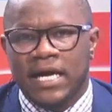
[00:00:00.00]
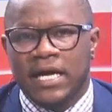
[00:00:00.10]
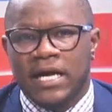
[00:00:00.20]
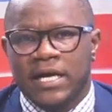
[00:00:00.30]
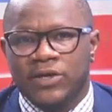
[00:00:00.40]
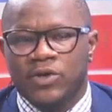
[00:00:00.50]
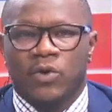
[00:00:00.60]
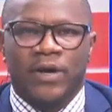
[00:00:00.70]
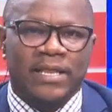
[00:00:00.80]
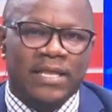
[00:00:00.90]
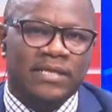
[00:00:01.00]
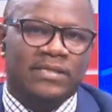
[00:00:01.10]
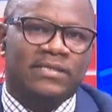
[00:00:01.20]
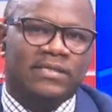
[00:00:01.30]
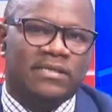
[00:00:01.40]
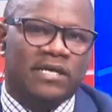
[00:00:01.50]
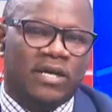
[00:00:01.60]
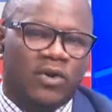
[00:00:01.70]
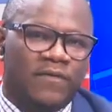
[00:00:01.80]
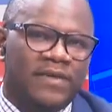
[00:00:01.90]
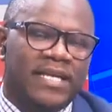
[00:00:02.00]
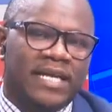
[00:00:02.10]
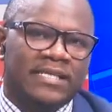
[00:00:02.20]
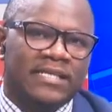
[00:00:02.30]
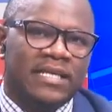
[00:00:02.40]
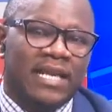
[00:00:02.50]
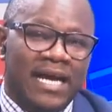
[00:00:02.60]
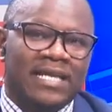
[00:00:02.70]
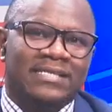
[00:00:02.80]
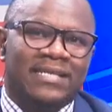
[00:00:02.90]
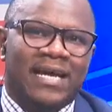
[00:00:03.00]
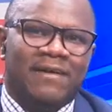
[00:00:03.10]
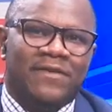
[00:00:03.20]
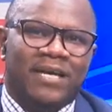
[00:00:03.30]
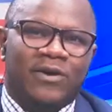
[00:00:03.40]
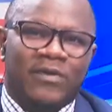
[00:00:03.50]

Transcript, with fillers: uh, you know, when this uh, COVID 19 lands in Africa,